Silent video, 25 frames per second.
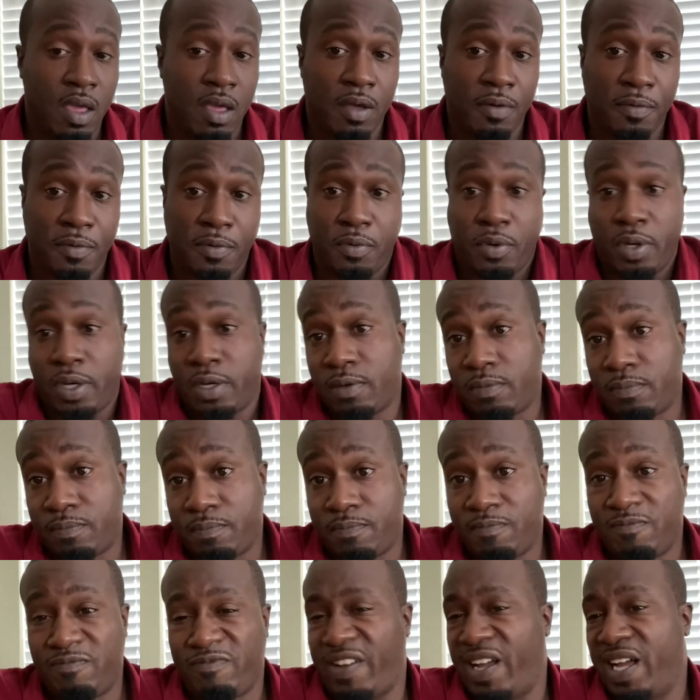quick
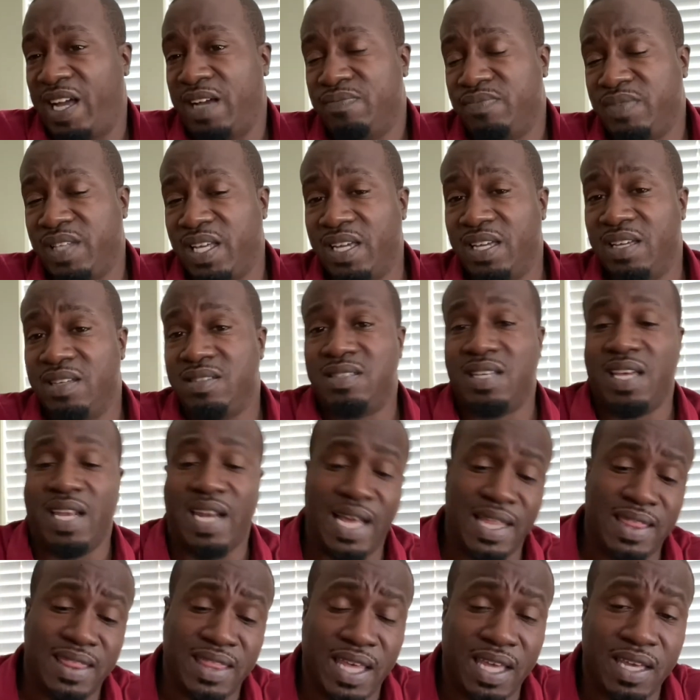5 things that I
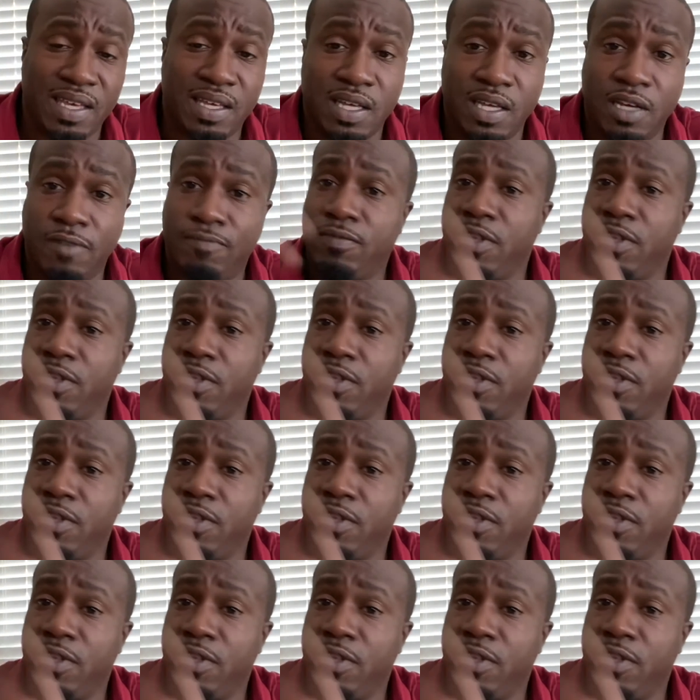think of